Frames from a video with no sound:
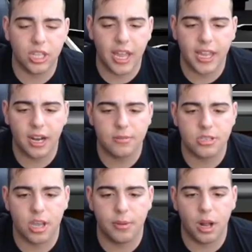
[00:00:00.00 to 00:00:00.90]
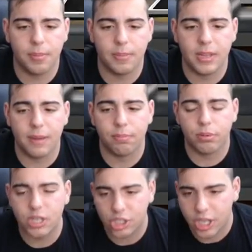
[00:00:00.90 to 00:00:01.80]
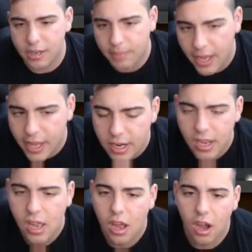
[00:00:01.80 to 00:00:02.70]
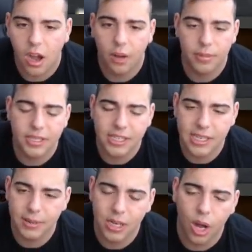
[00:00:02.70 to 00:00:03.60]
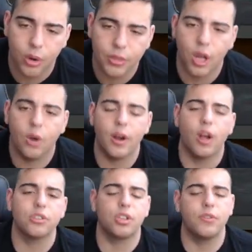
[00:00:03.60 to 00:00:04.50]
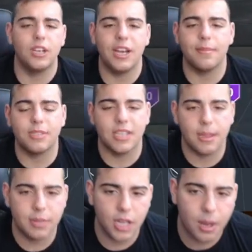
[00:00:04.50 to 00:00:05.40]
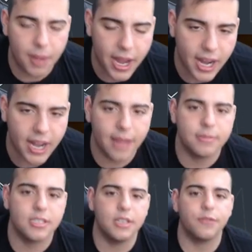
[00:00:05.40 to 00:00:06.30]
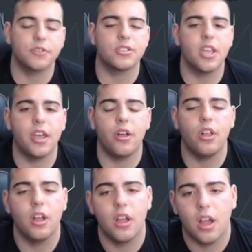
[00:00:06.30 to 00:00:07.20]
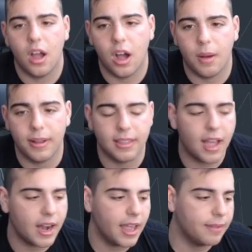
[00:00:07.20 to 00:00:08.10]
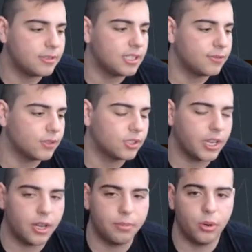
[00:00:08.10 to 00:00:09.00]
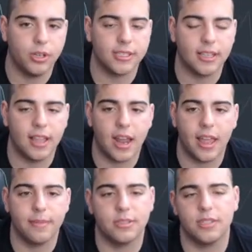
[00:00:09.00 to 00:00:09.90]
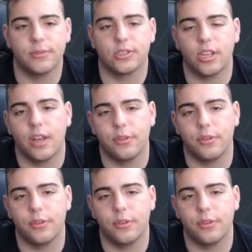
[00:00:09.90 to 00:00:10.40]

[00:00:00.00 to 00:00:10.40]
Like it up. Sub it up. It'd be appreciated, man. Let's keep it going, though. And also, if you need MT, hit me up. I got MT for sale. A lot of MT for sale, boys. A lot of MT for sale.